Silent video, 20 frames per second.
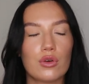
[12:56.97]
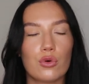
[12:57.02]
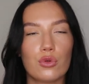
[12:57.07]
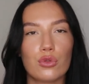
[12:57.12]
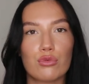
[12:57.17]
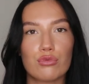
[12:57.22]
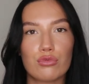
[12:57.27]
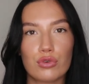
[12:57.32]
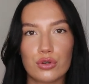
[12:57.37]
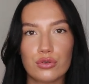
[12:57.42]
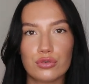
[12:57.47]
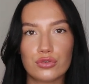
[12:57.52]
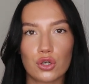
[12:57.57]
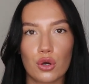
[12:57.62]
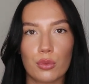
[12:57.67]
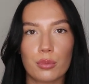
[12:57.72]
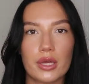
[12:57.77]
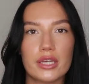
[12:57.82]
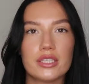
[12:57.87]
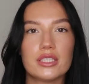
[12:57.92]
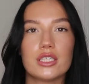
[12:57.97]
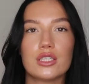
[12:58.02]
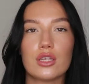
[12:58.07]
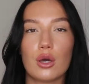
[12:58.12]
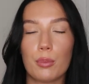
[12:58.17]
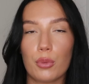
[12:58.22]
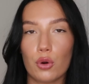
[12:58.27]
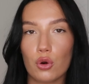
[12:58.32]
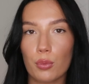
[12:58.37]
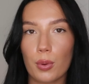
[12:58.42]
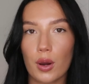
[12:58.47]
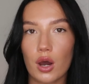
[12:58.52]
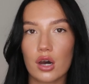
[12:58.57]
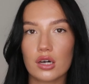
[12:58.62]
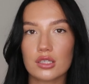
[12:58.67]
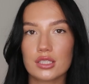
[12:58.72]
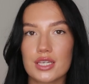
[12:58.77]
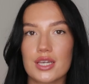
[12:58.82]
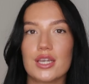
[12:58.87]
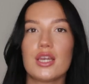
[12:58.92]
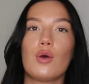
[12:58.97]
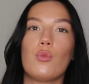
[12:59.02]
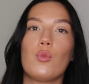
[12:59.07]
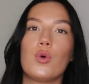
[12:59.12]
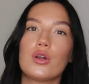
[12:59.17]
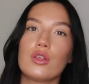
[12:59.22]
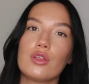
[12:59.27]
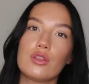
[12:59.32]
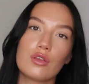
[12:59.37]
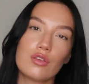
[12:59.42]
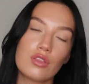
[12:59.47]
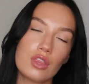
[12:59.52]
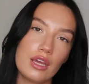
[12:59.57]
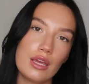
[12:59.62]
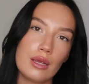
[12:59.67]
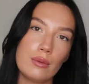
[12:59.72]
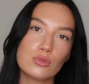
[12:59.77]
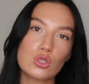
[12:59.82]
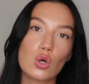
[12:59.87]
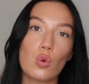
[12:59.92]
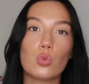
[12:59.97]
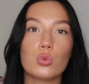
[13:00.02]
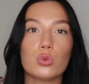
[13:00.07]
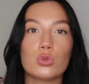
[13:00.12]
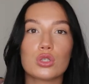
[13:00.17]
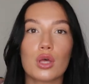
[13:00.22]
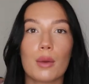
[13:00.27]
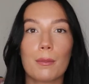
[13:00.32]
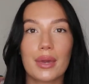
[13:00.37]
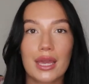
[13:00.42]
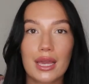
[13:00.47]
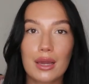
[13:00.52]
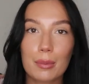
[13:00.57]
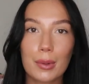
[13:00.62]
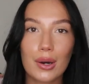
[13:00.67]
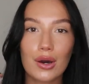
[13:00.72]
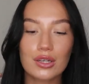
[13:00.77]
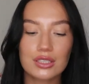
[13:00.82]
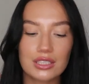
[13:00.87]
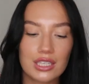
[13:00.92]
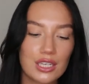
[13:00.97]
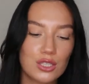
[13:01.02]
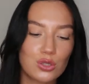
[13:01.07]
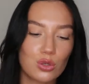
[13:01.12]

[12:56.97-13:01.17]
on the rooftop, they did a pool party and one of the themes was pink party.